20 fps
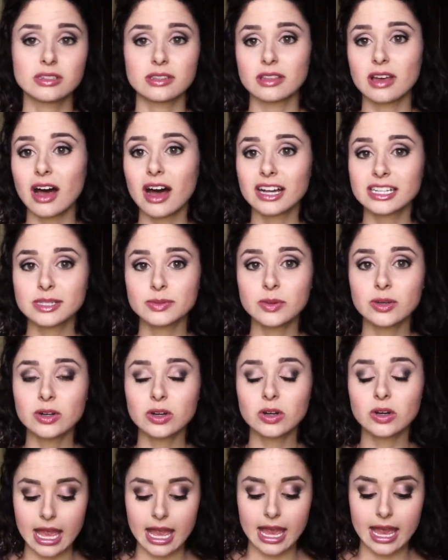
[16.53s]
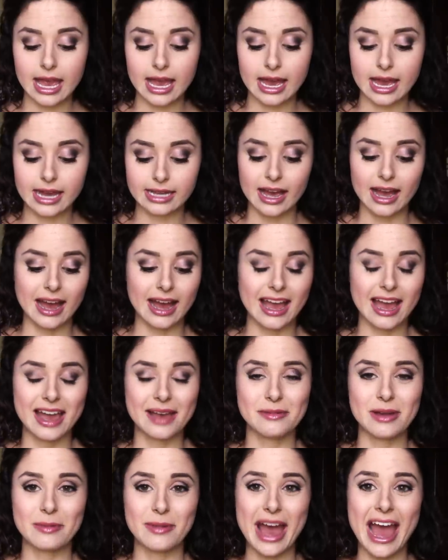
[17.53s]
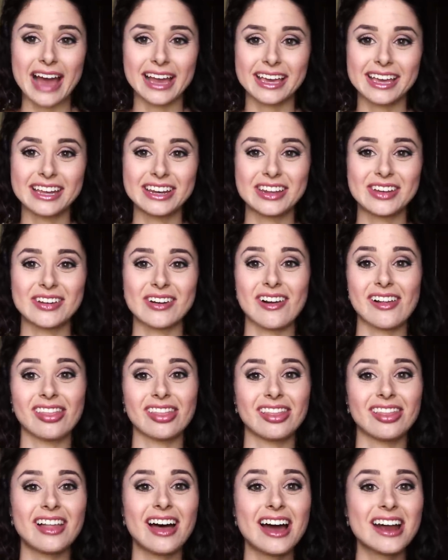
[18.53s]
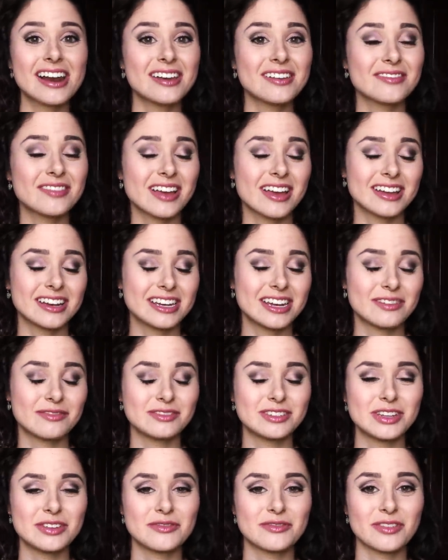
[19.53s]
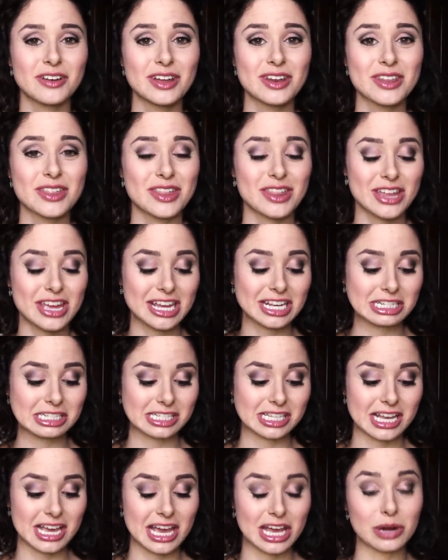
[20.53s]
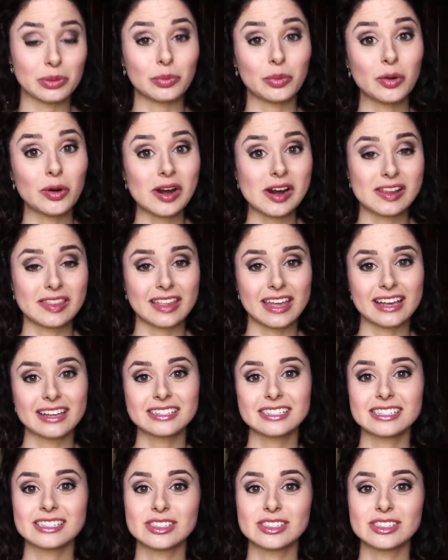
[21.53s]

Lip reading: to the hospital, and I pack in here a lot of nifty fun things and important things,